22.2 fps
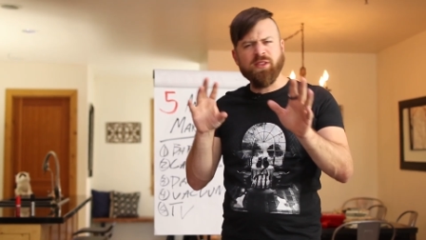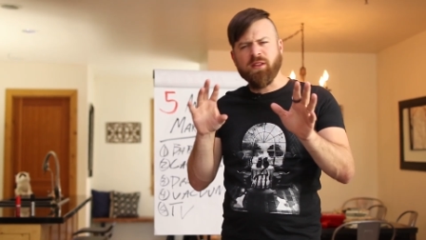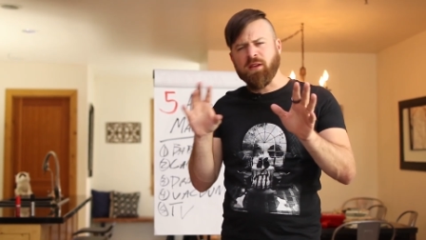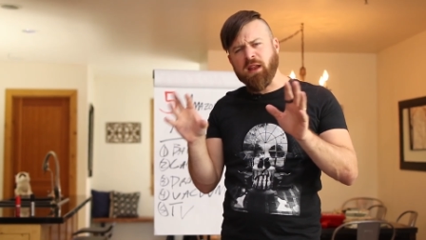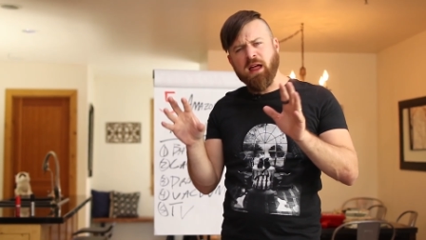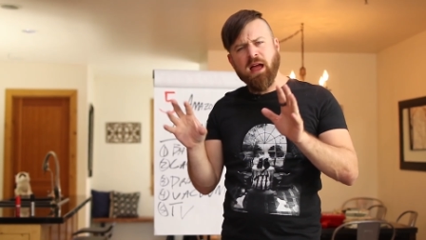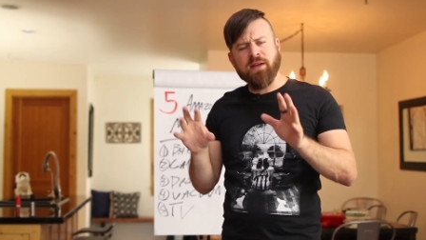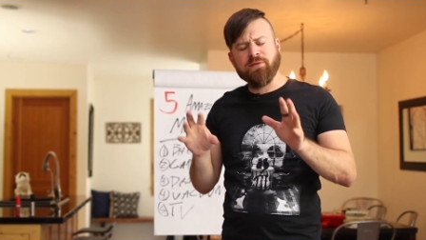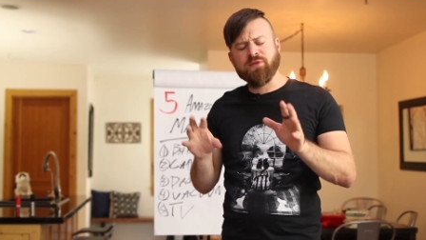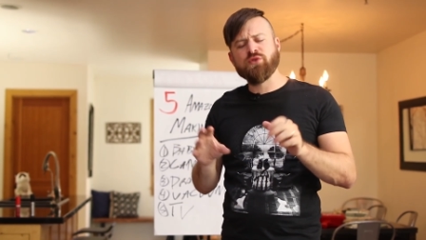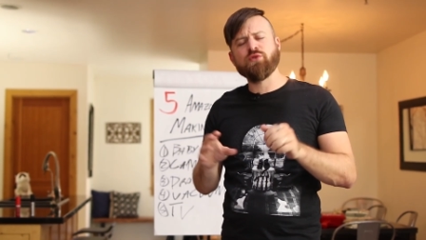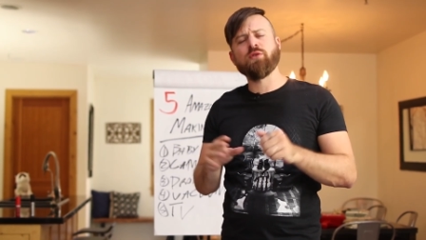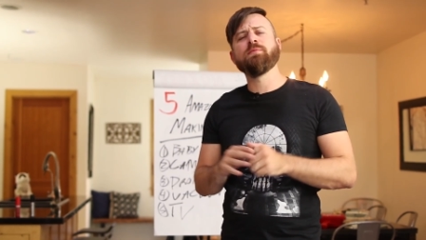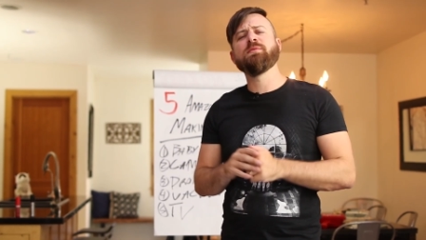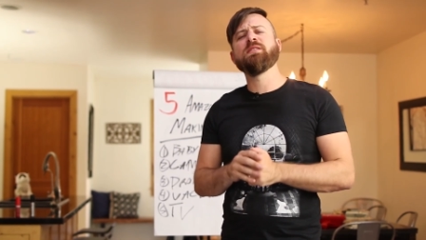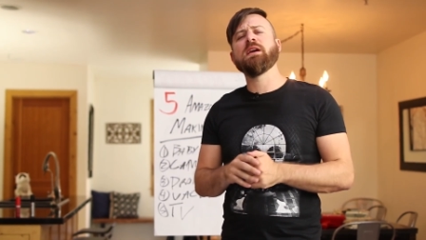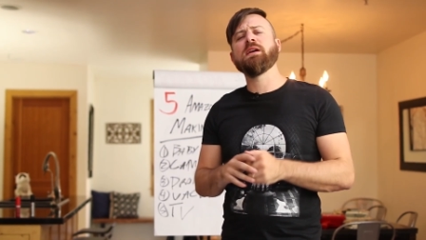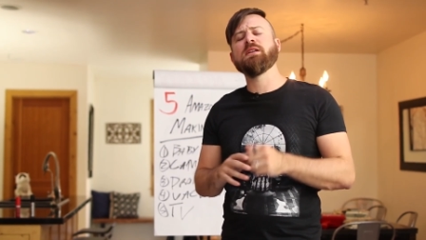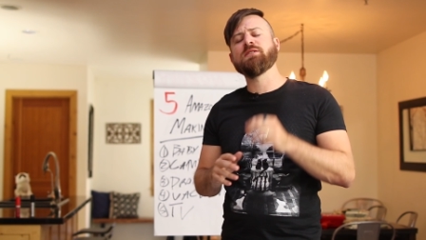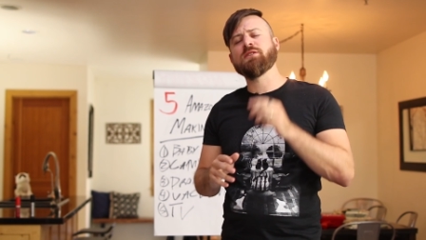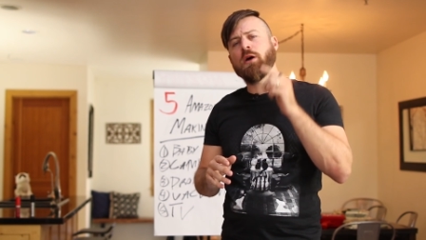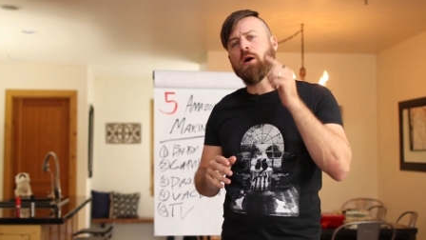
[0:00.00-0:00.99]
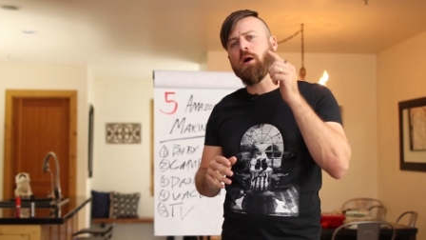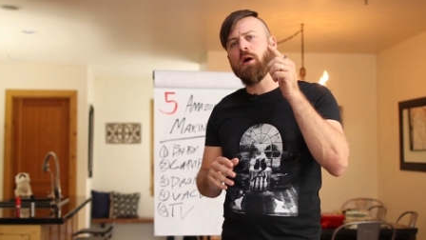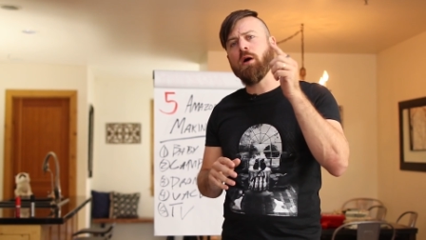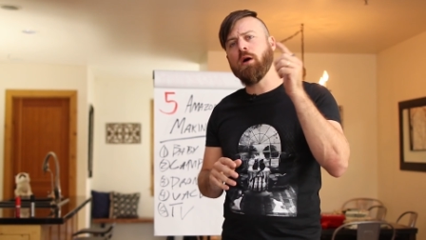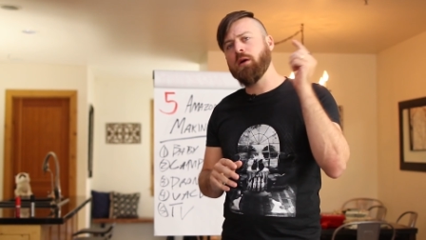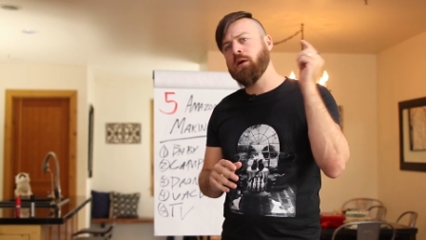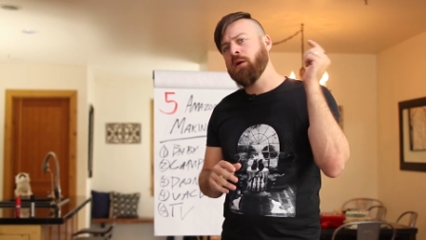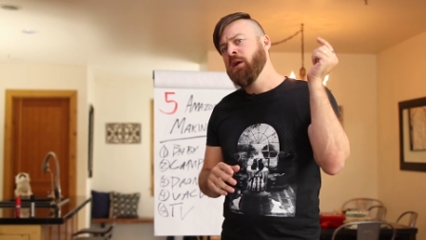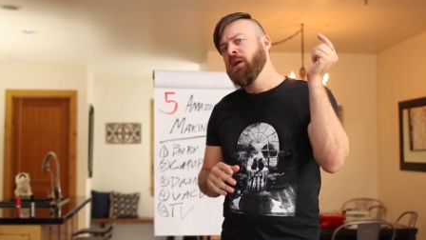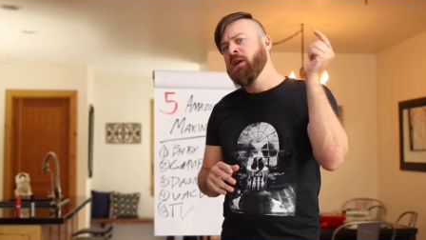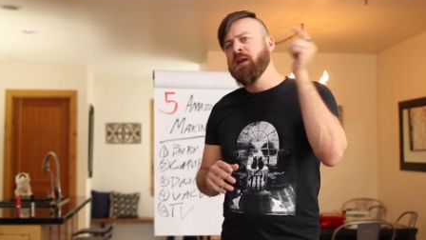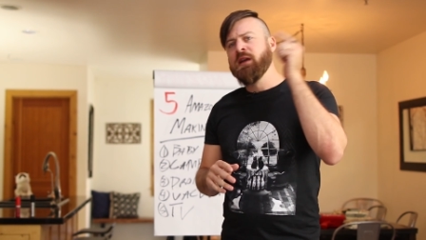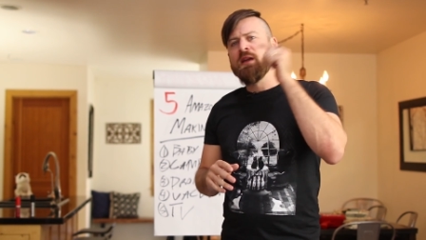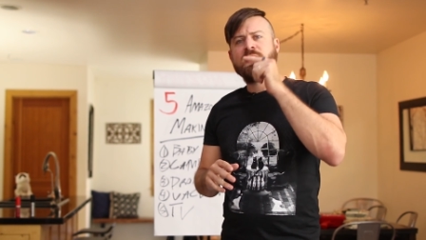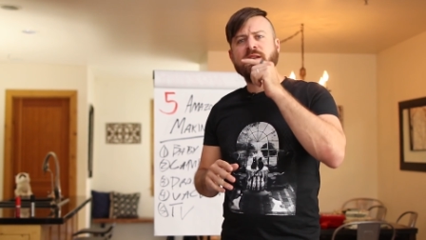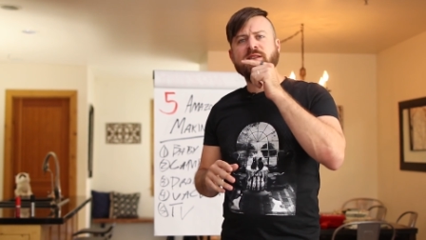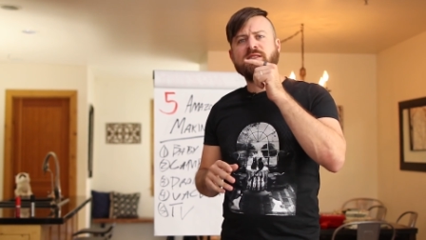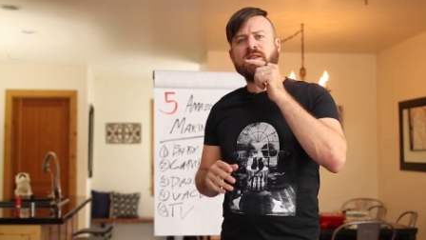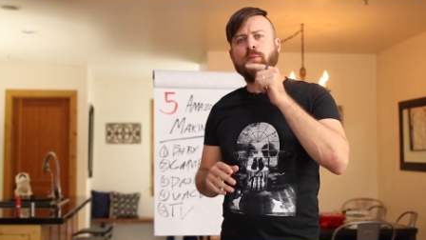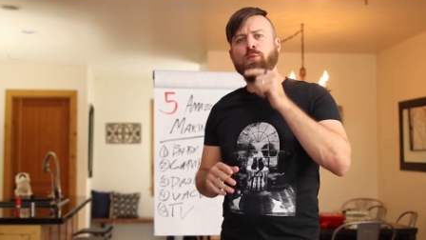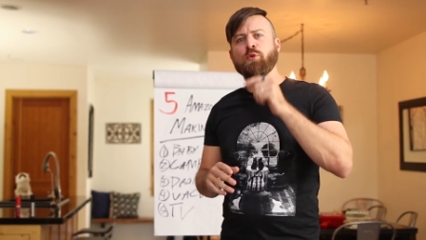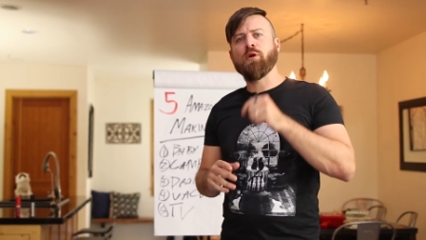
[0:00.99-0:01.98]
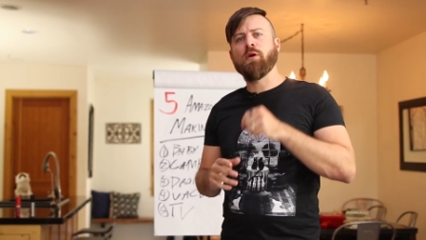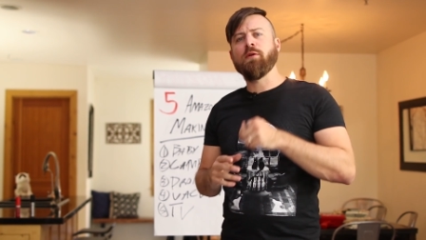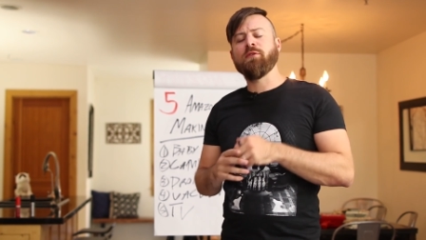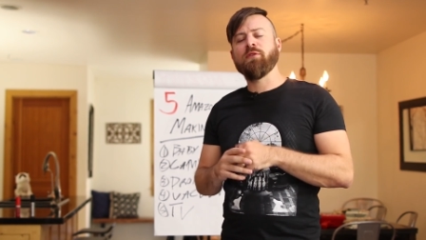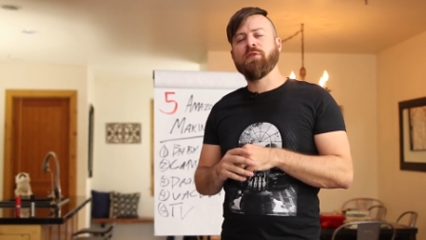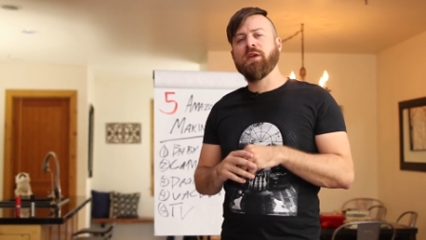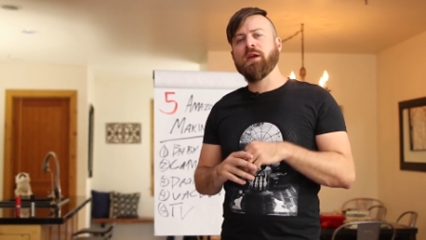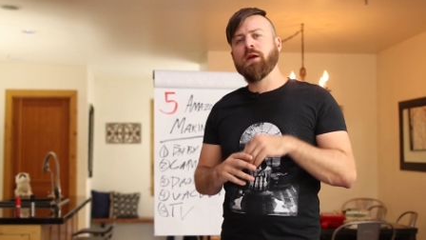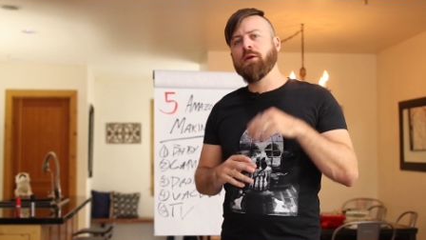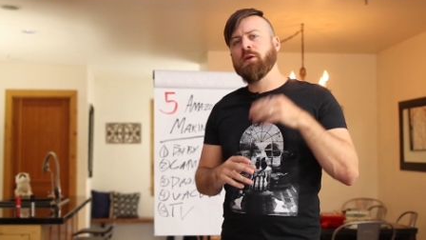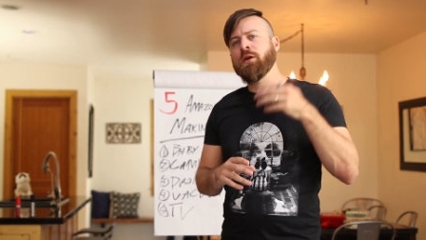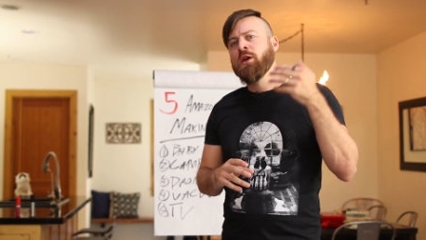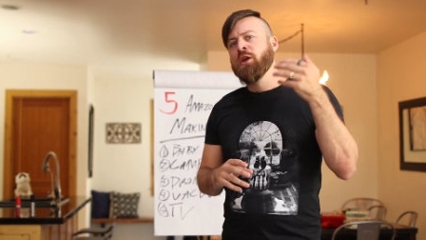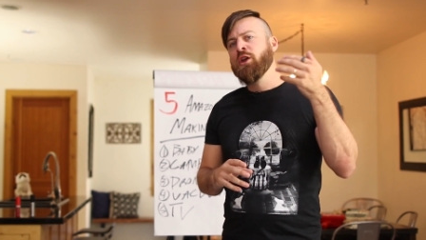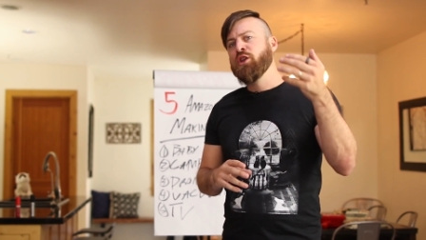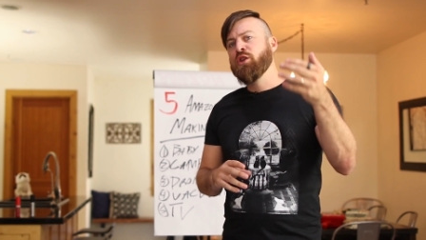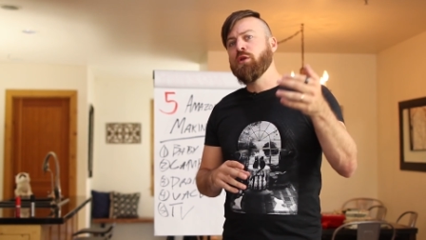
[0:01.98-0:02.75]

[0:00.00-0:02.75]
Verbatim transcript: the live stream dates are is somewhere over there.